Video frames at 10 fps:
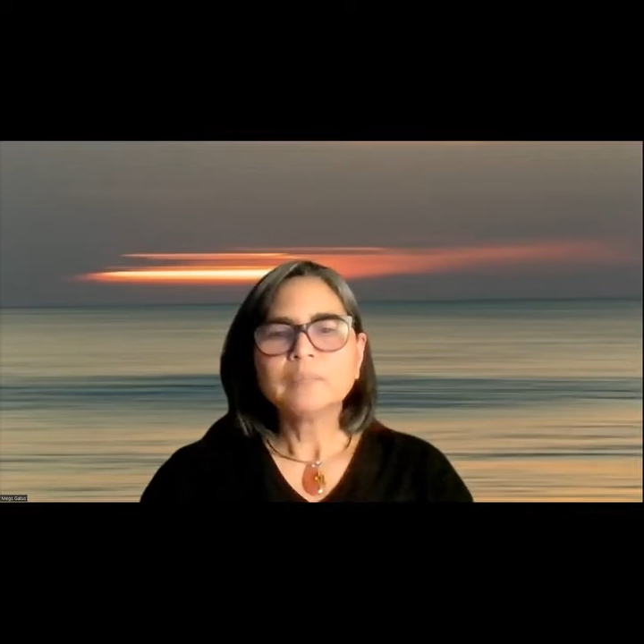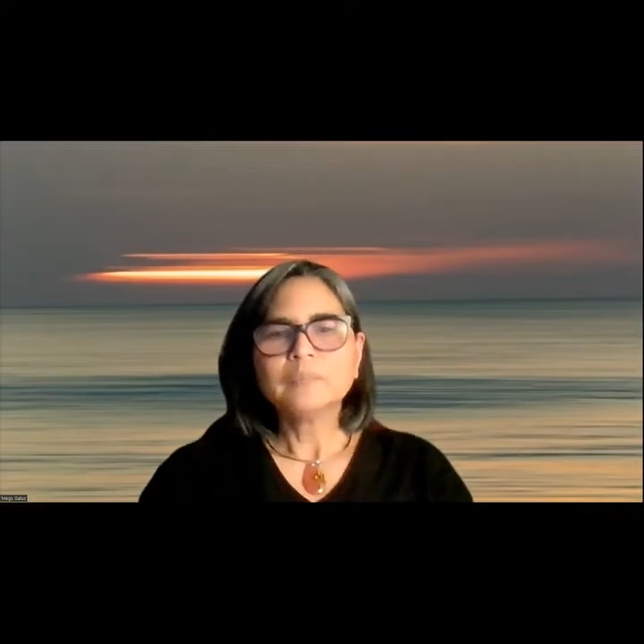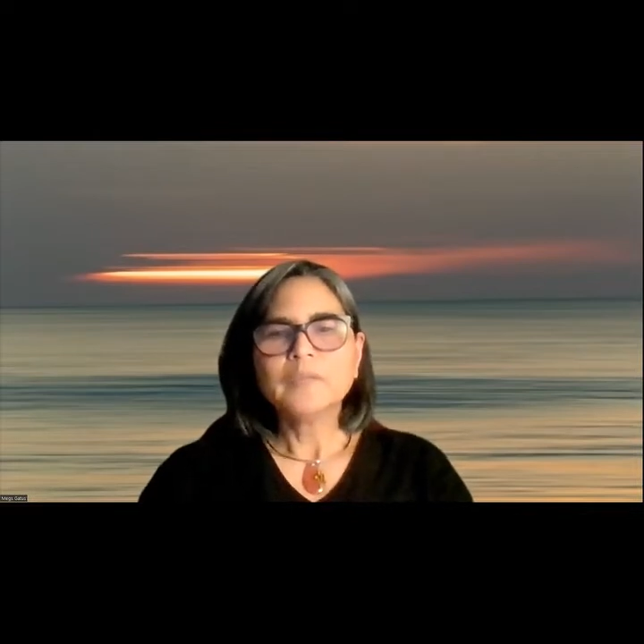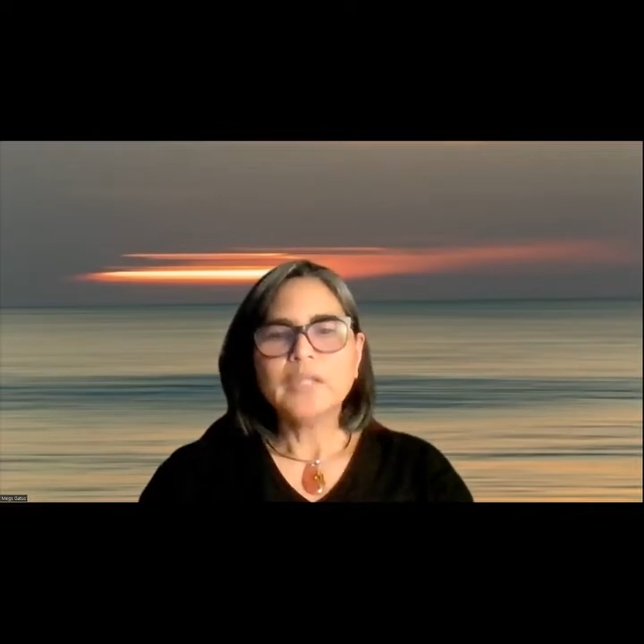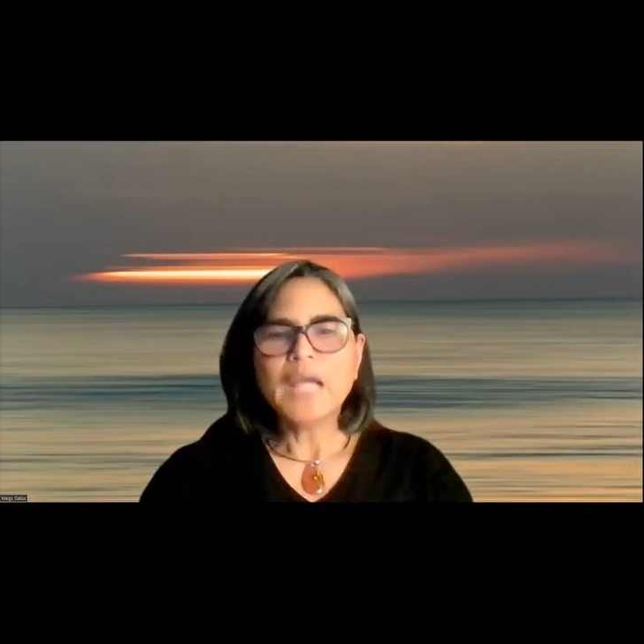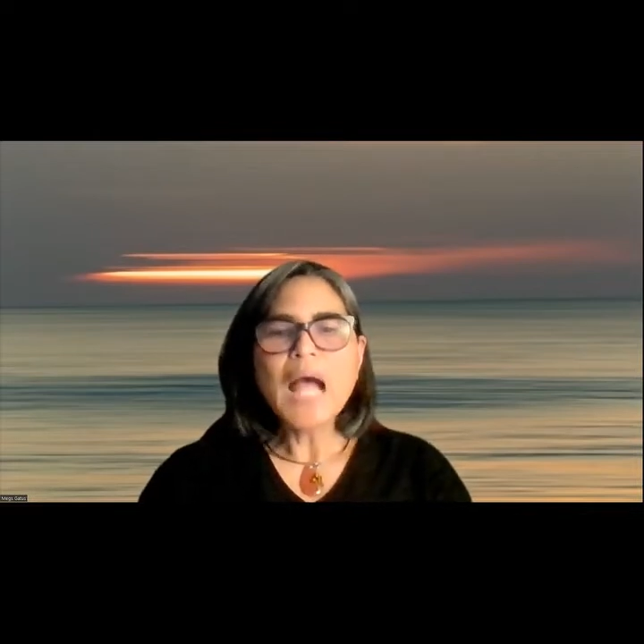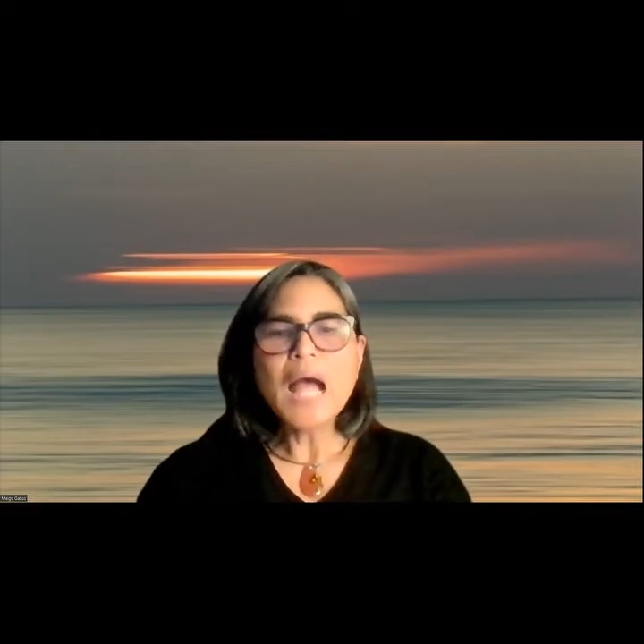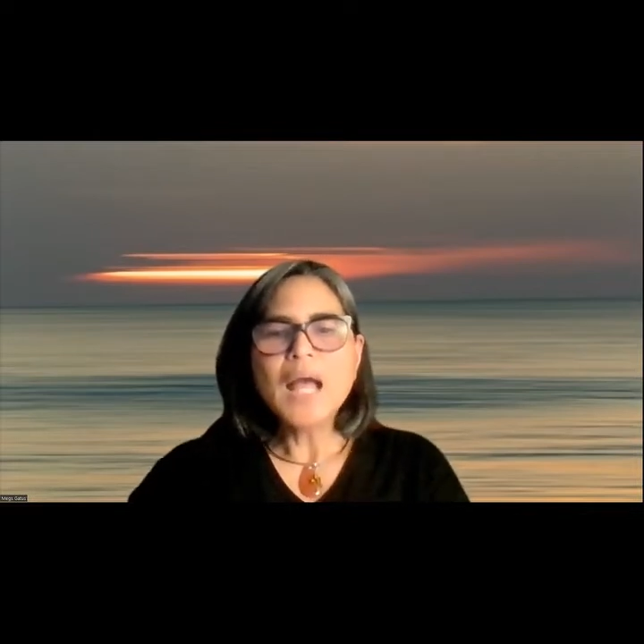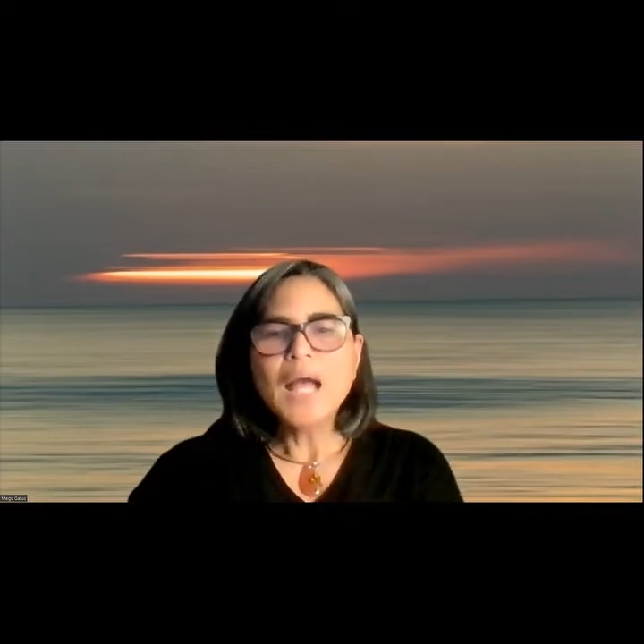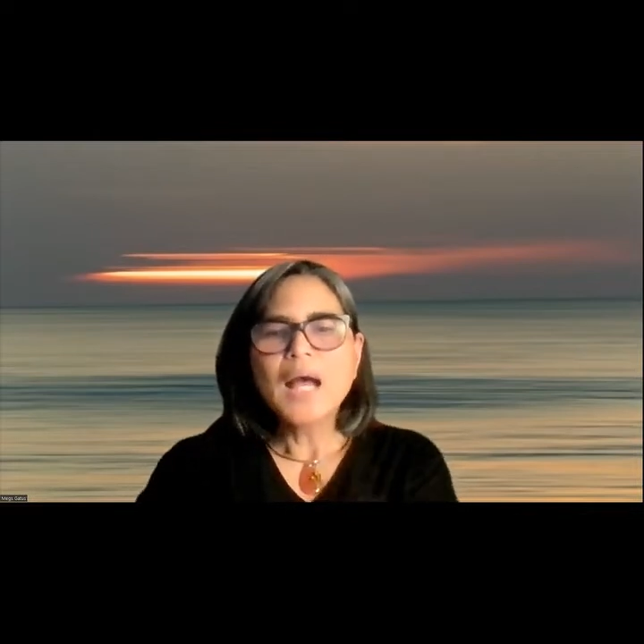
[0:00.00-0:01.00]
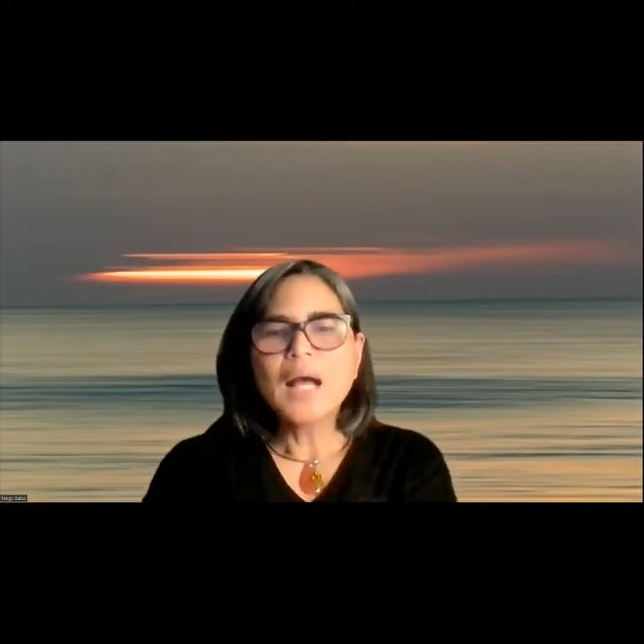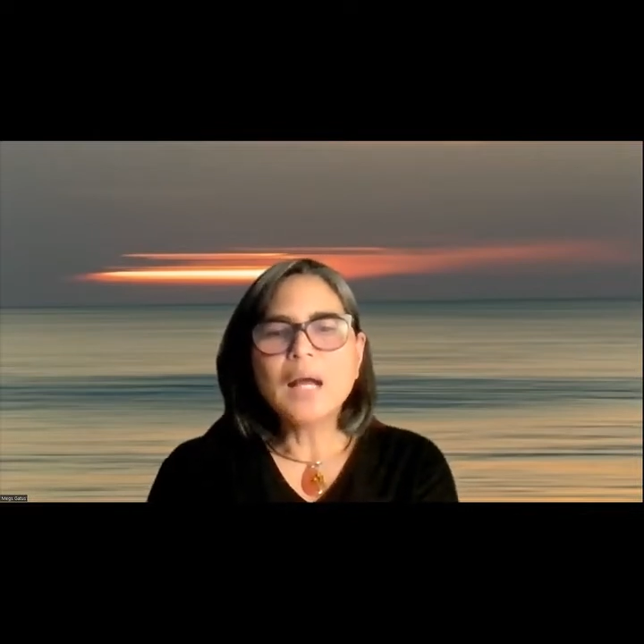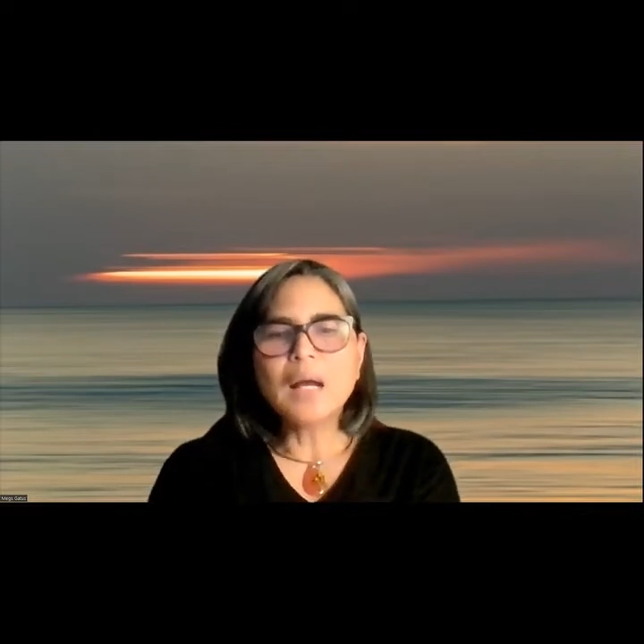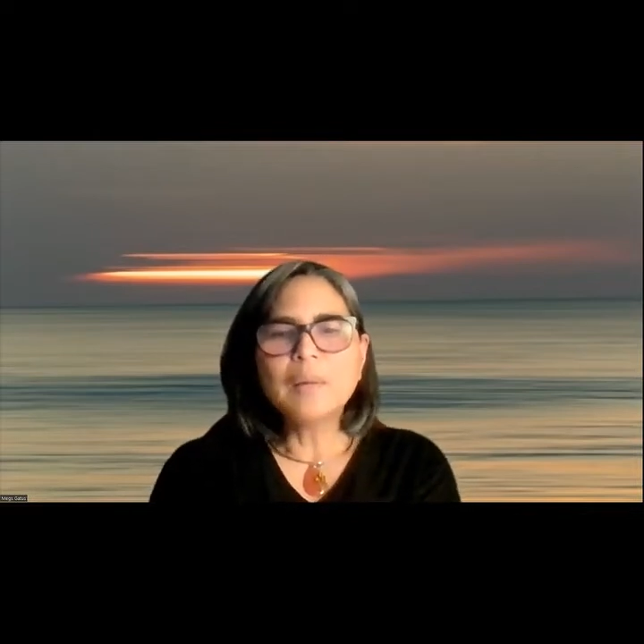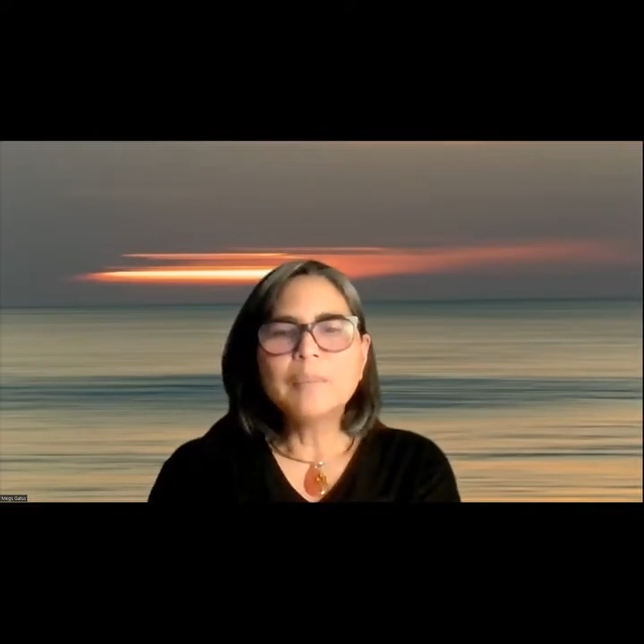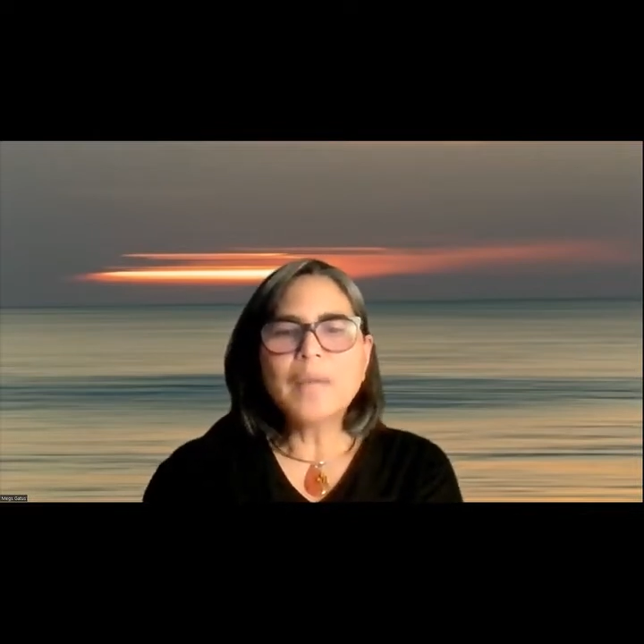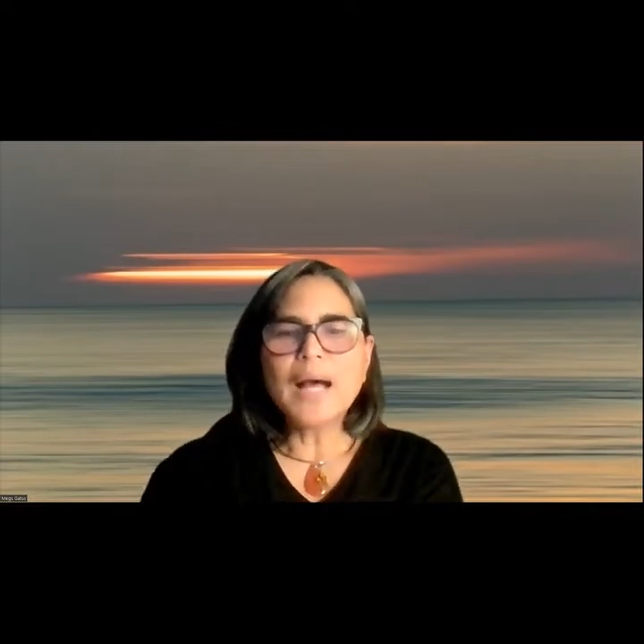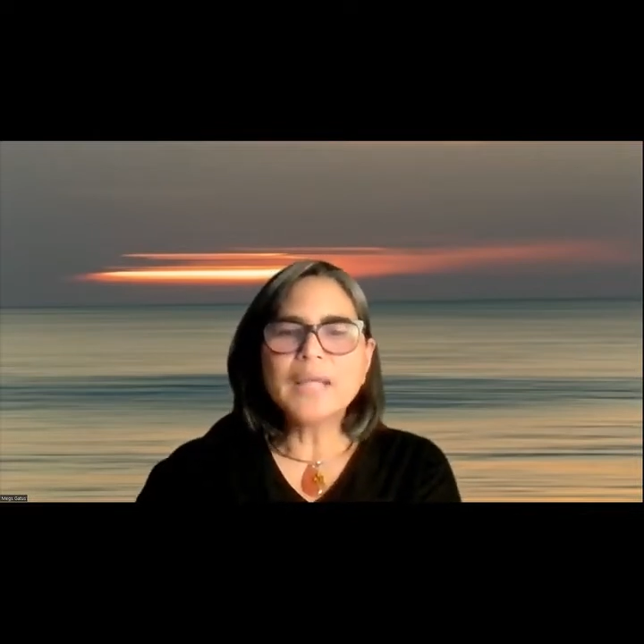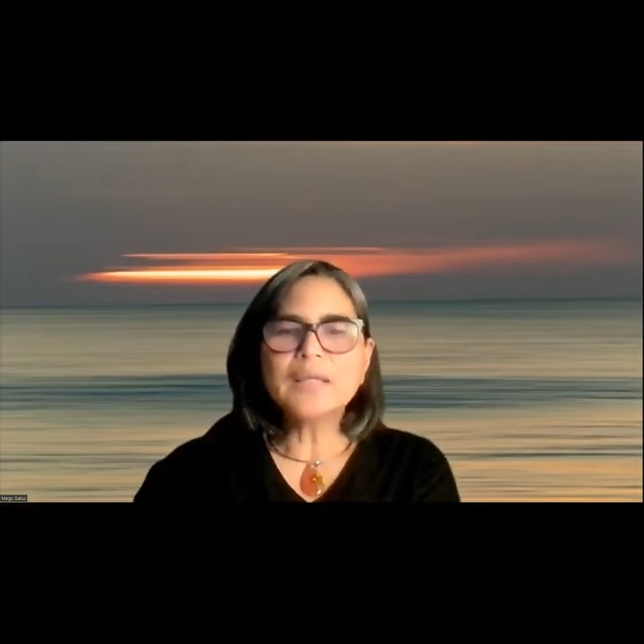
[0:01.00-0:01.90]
Yeah, I